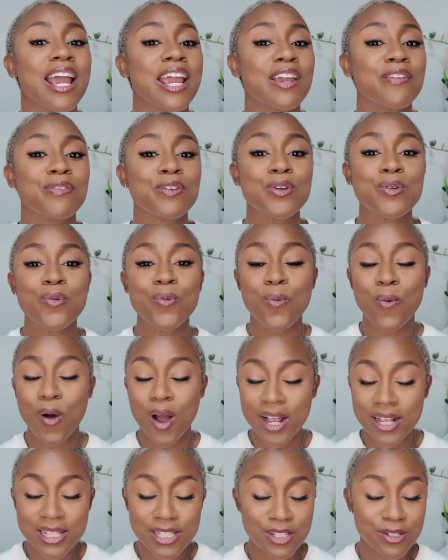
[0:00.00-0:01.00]
If you
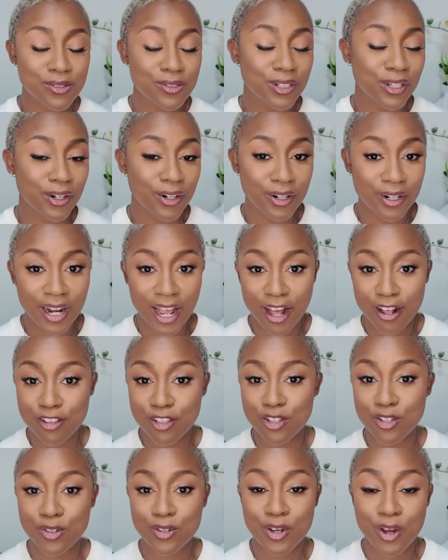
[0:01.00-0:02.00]
want to learn how
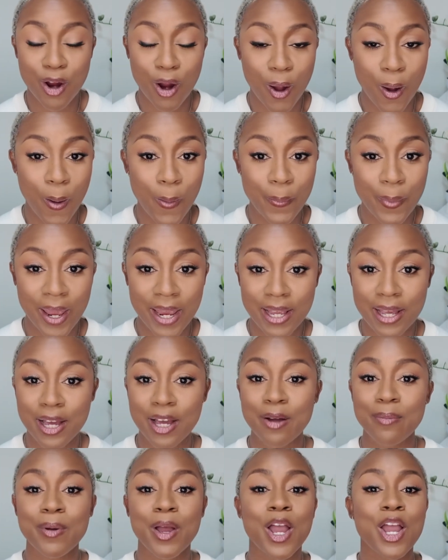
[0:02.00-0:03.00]
to do your own
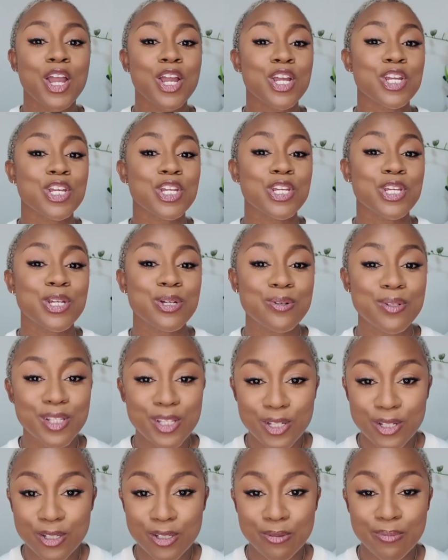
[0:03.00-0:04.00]
makeup,
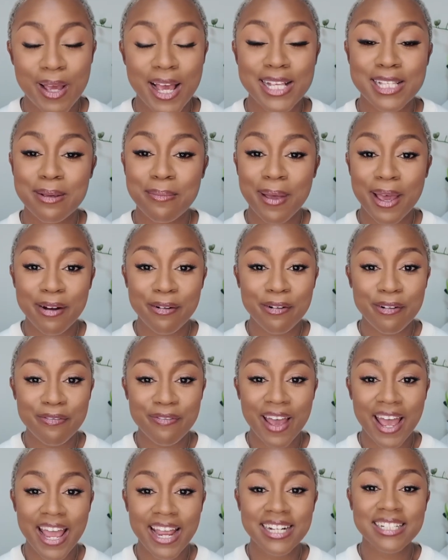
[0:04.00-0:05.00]
YouTube. As a matter of
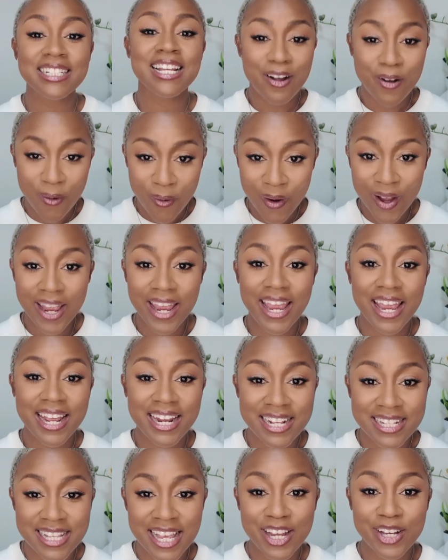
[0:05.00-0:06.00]
fact, go
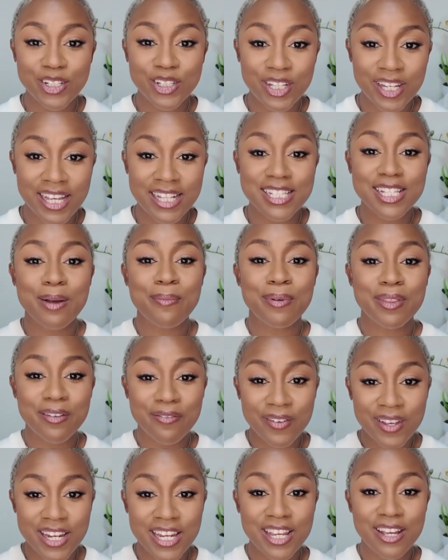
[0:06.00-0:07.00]
ahead and take a look at some of
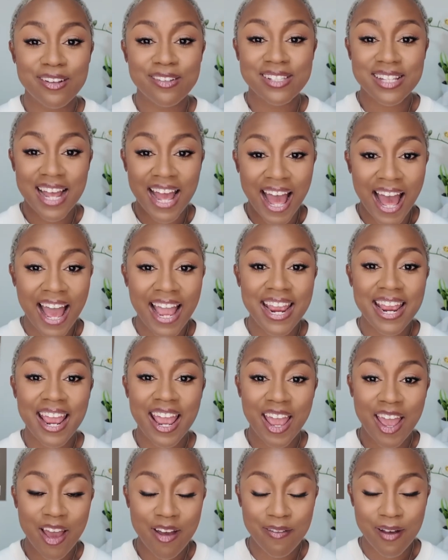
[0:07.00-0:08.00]
the videos that I
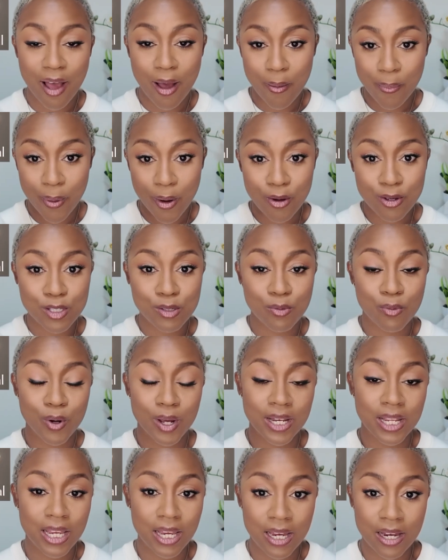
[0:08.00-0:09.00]
have. I'll post
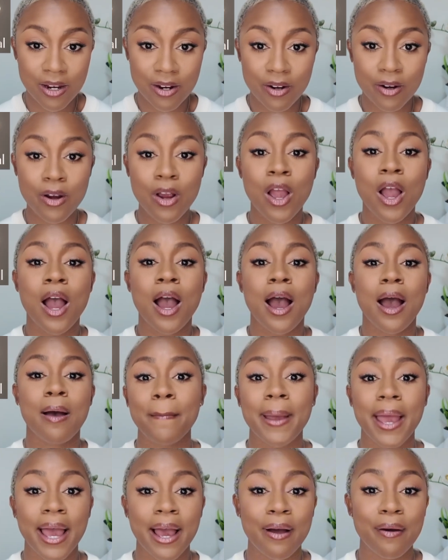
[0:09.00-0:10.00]
one here
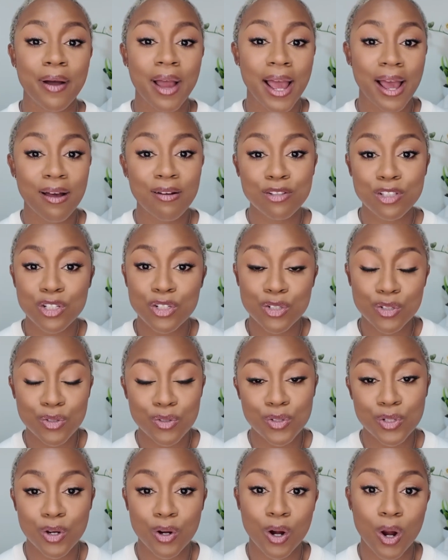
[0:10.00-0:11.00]
about how to
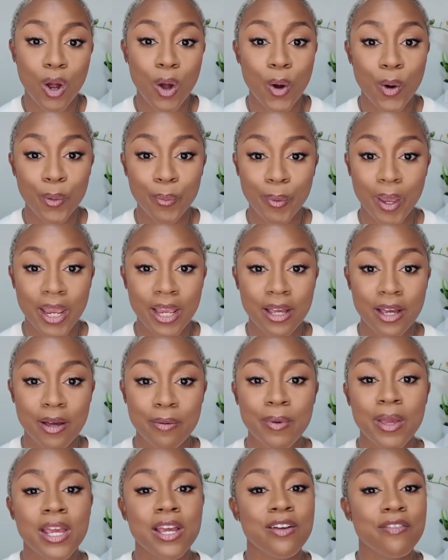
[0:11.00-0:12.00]
do your own
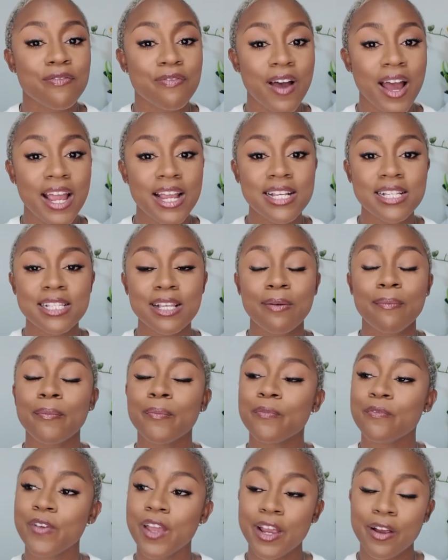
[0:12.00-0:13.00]
makeup. Find
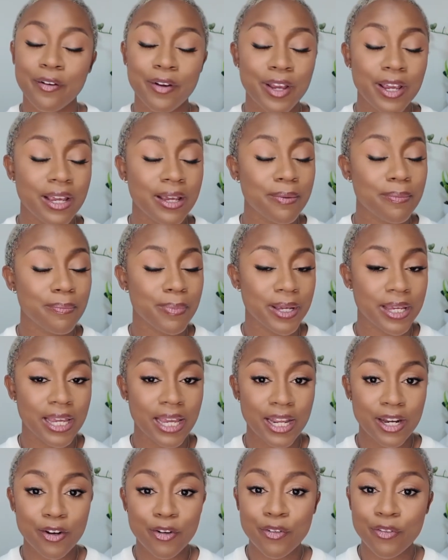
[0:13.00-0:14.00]
some very
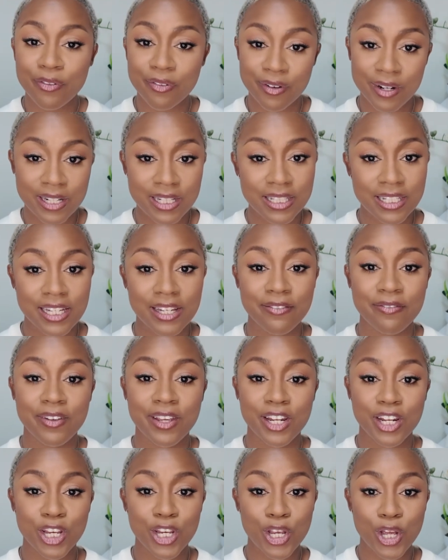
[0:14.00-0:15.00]
beginner-friendly
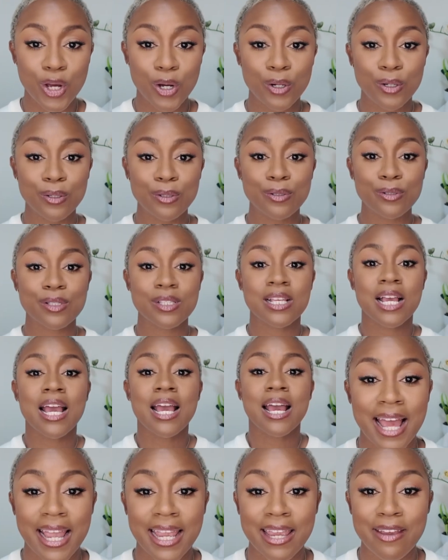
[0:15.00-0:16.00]
videos
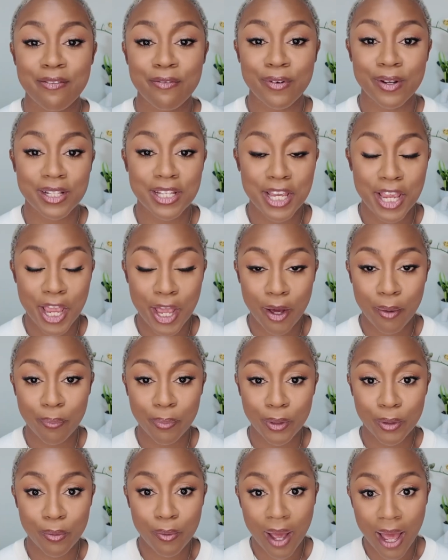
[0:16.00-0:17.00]
that can really
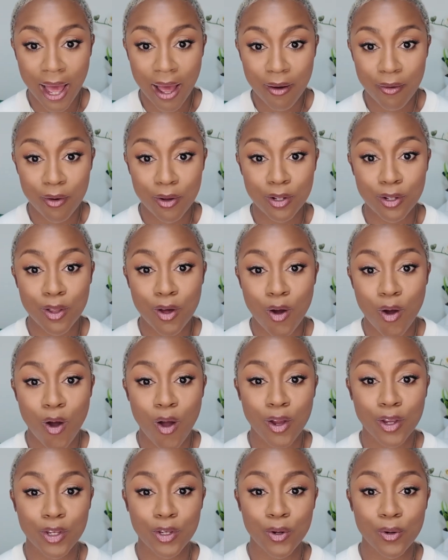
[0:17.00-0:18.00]
help you out
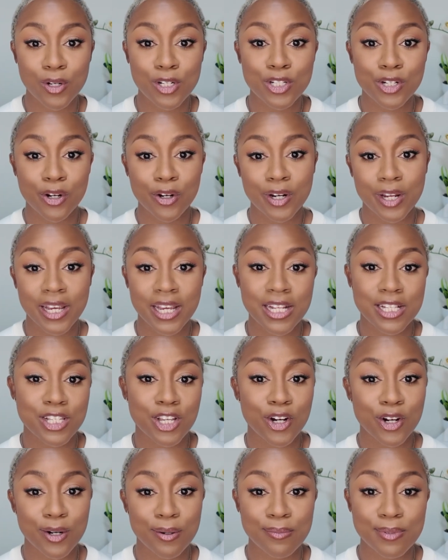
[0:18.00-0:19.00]
along your journey in
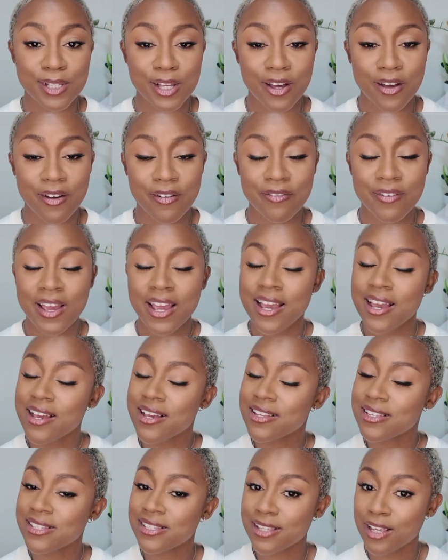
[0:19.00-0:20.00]
terms of
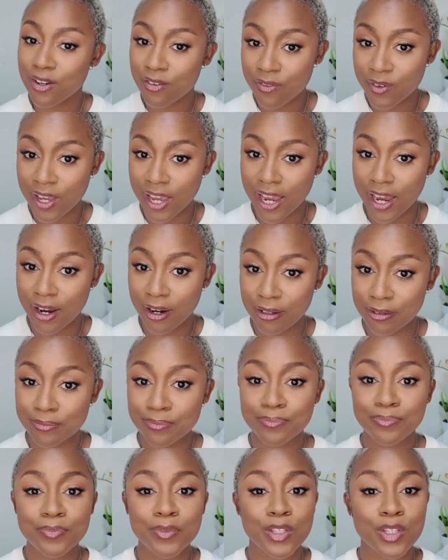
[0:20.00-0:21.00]

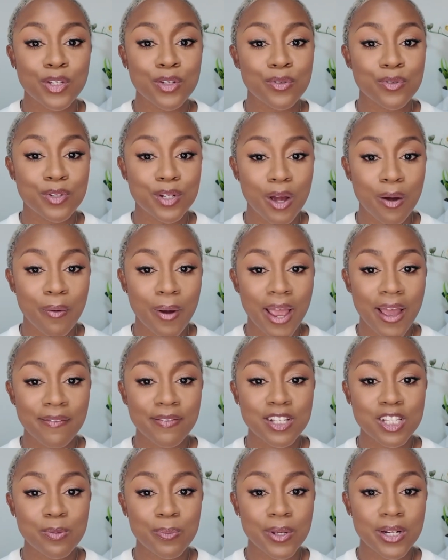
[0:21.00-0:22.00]
self-care. You don't
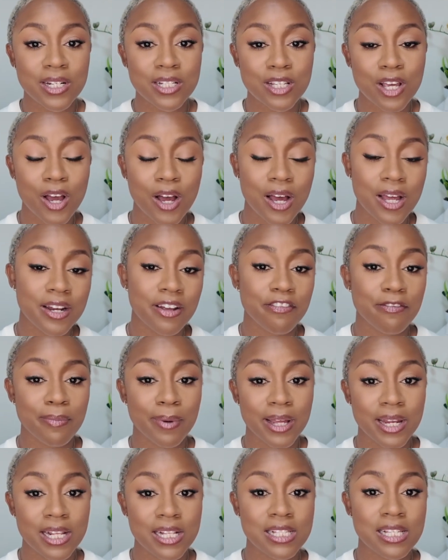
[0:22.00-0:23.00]
have to spend a ton of
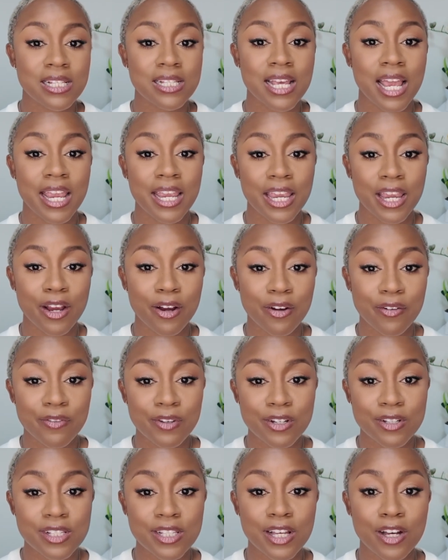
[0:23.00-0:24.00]
money to take care
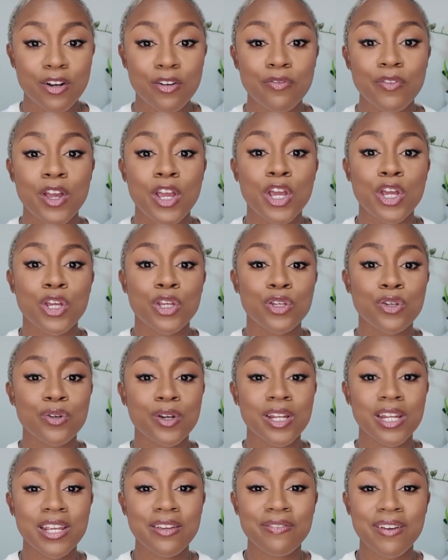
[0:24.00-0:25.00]
of yourself. You
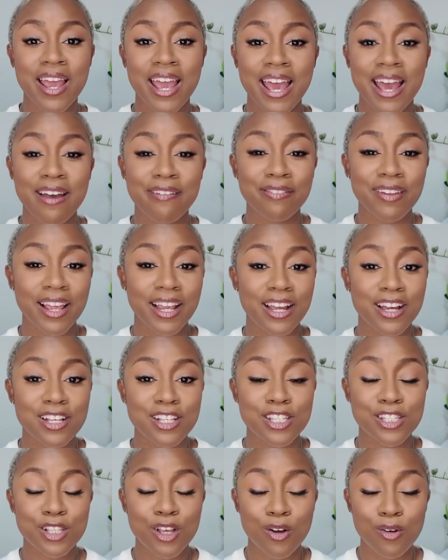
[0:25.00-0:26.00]
can even have like
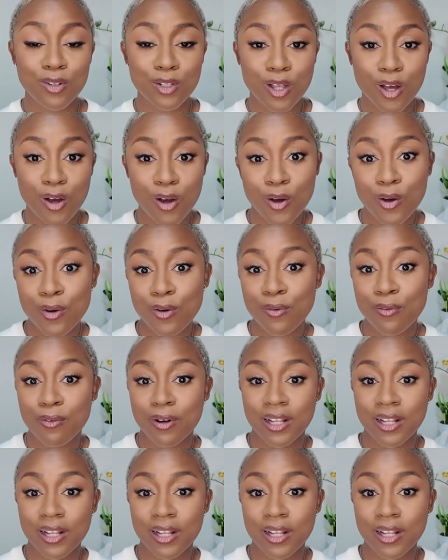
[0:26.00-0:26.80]
a solo,